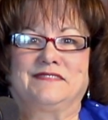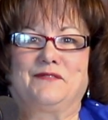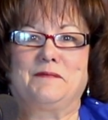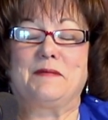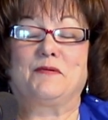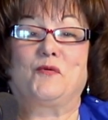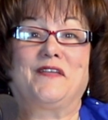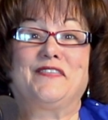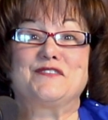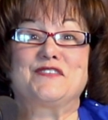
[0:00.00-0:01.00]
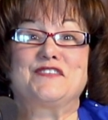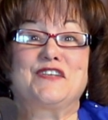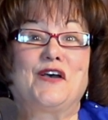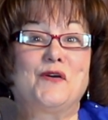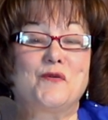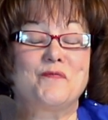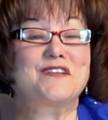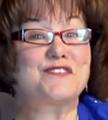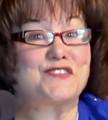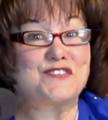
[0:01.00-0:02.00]
Remember when there's a tone,
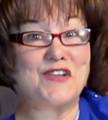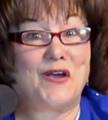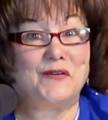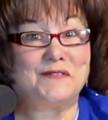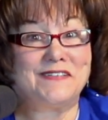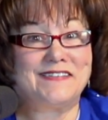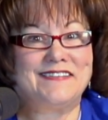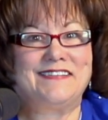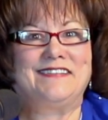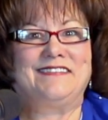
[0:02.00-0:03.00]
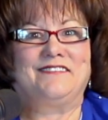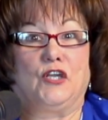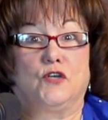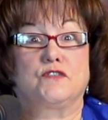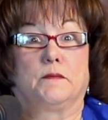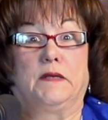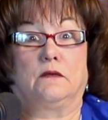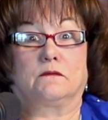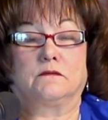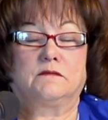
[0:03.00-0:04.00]
there's a stone? Here's the
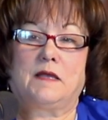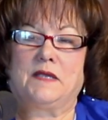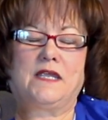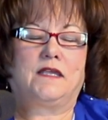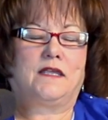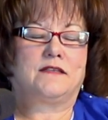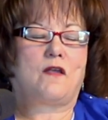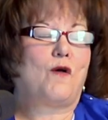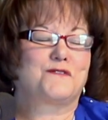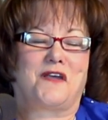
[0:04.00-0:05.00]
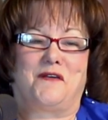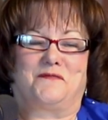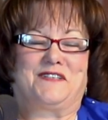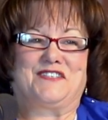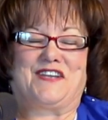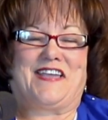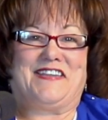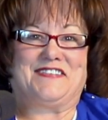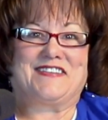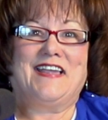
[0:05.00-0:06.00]
milk. I mean, his whole tone would
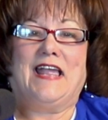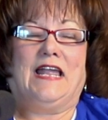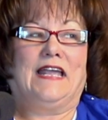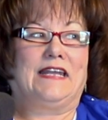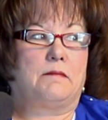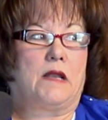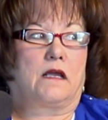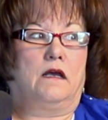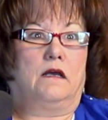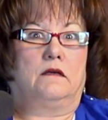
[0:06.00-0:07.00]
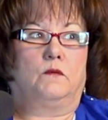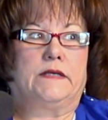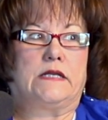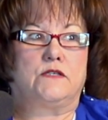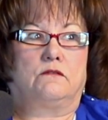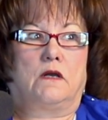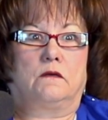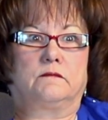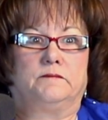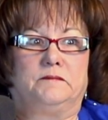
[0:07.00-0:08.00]
change. And I'm like, uh-oh, what did I do wrong?